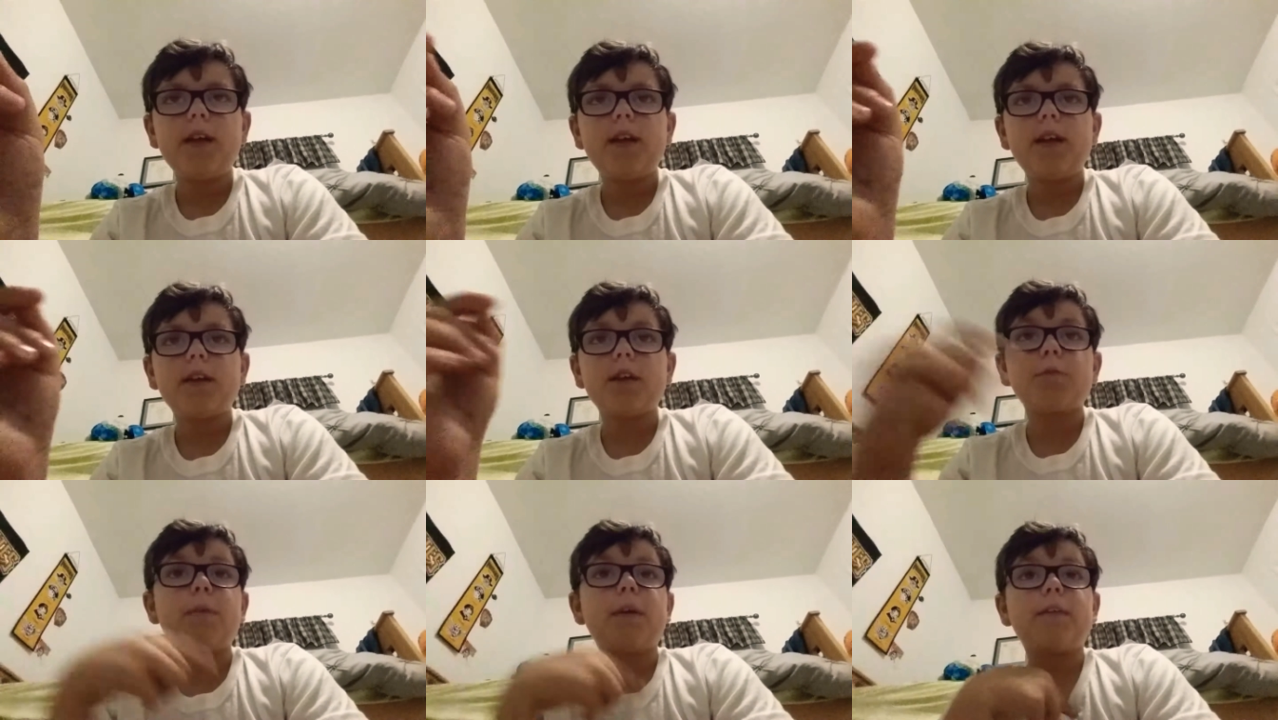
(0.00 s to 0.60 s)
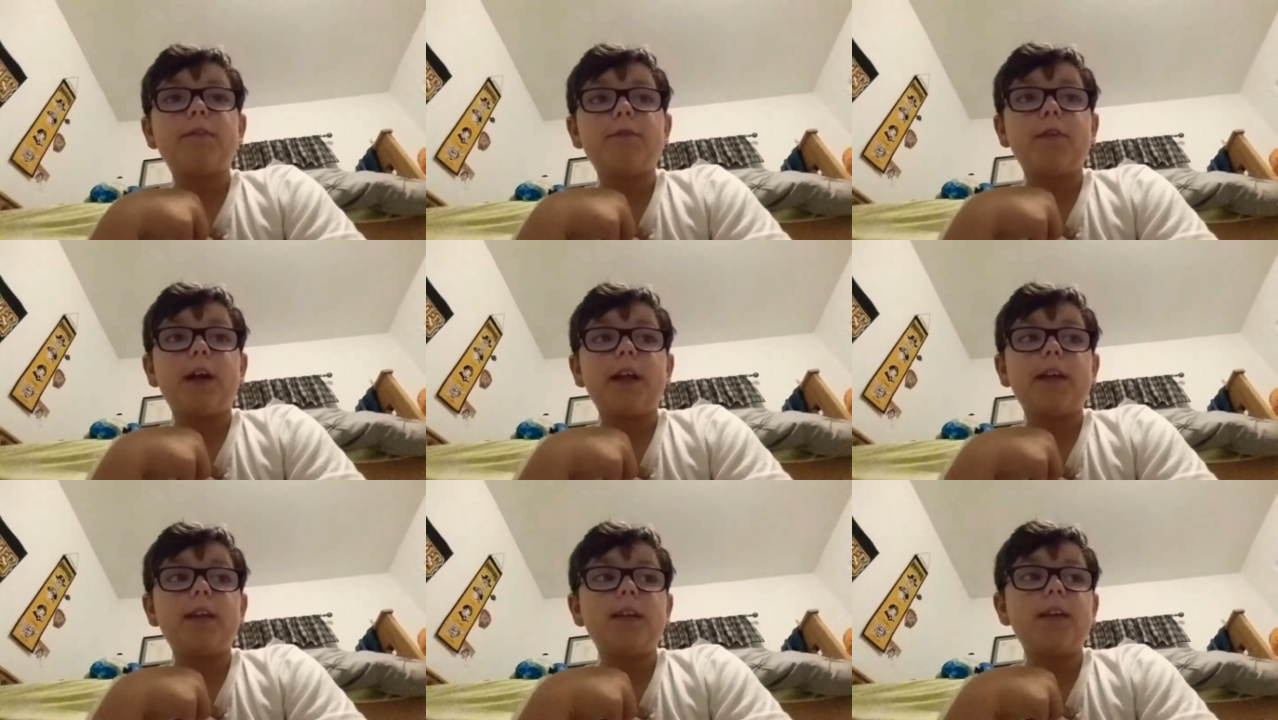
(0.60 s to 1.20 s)
because my
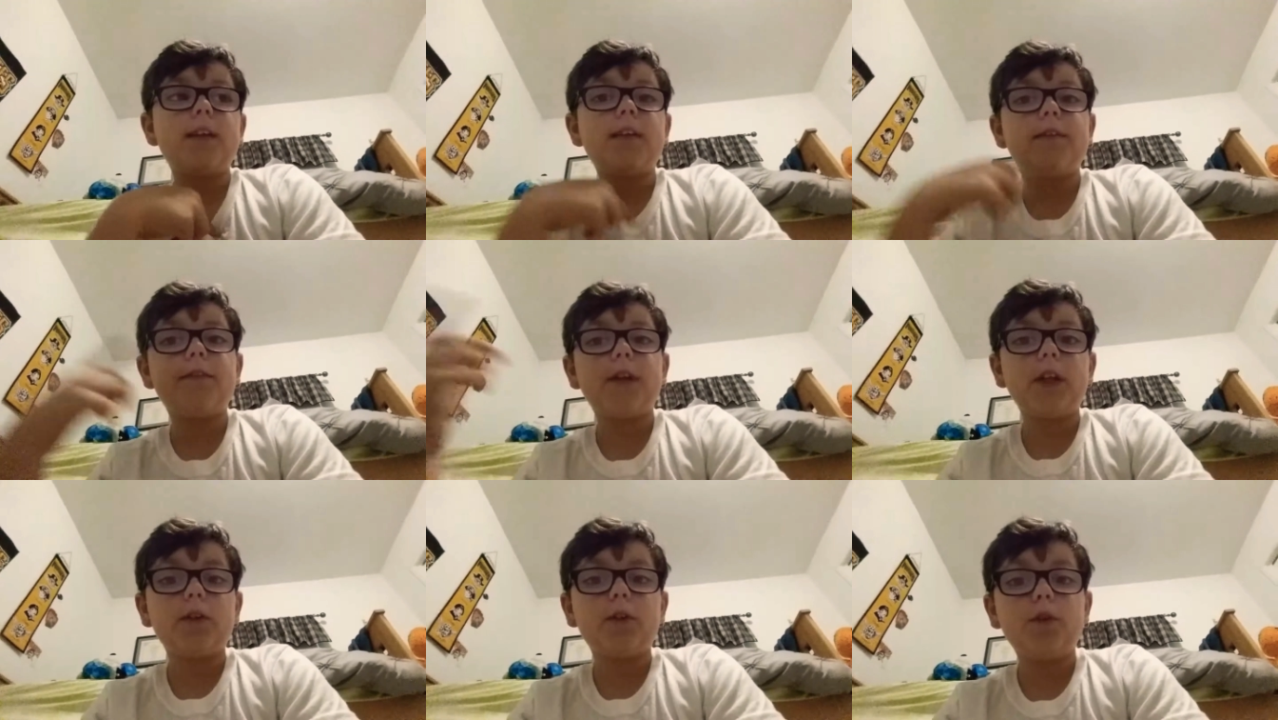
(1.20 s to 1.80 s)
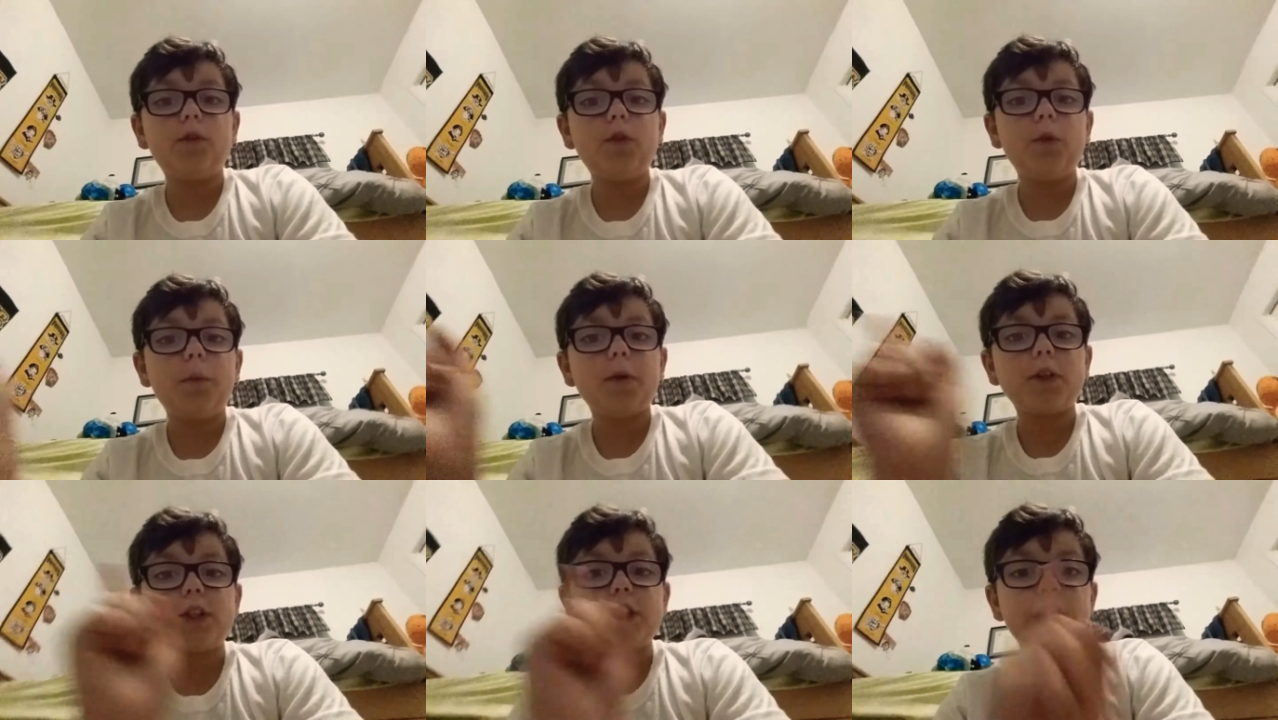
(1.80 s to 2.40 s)
friend, fellow
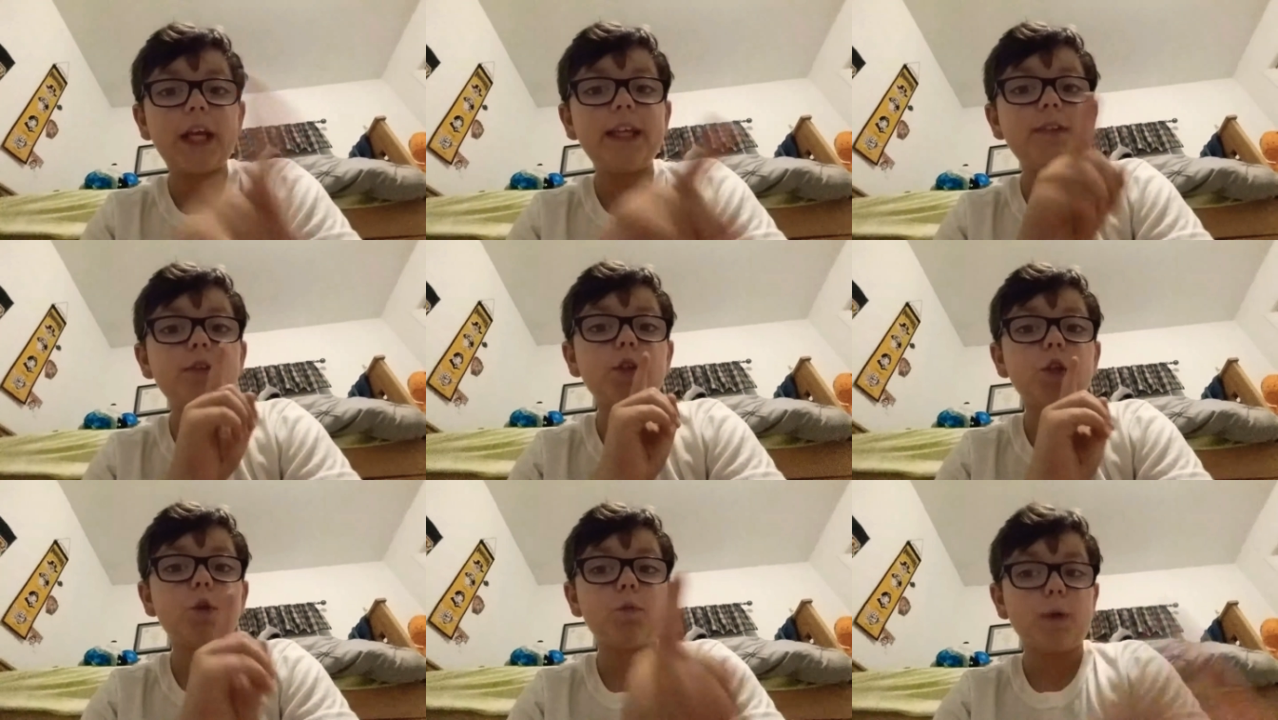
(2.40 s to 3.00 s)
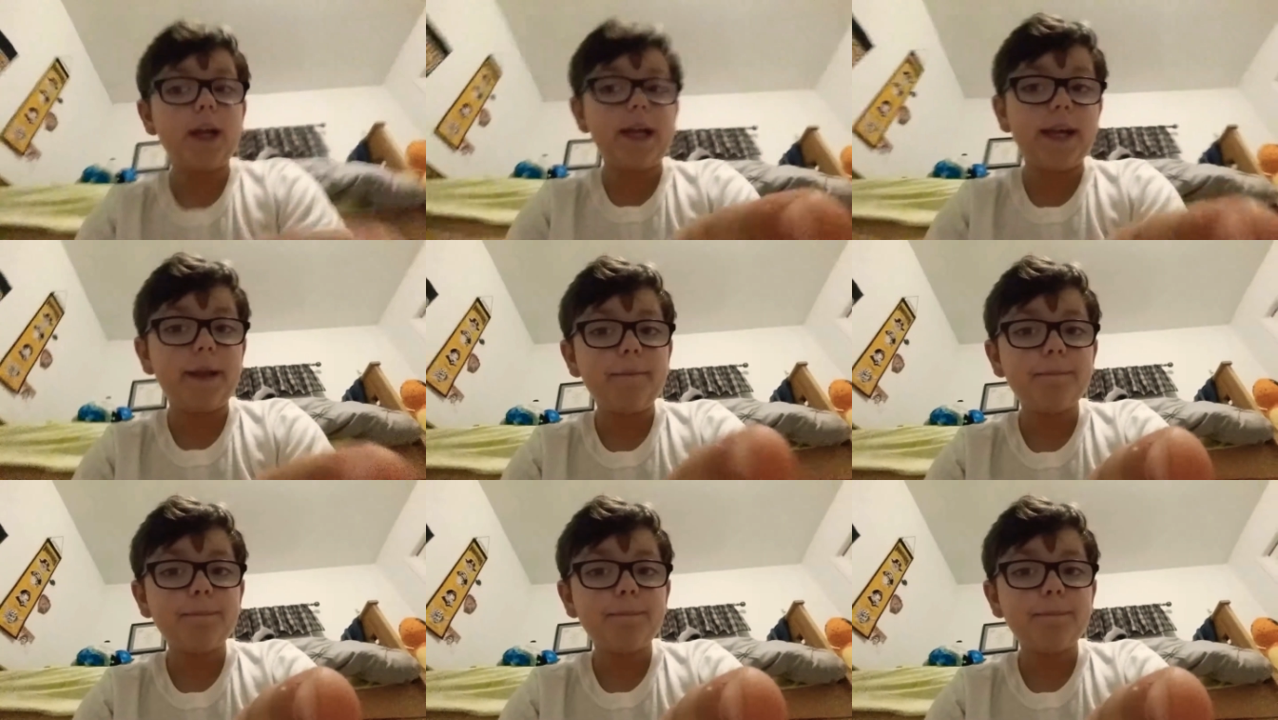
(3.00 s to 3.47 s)
YouTuber Chase LaRae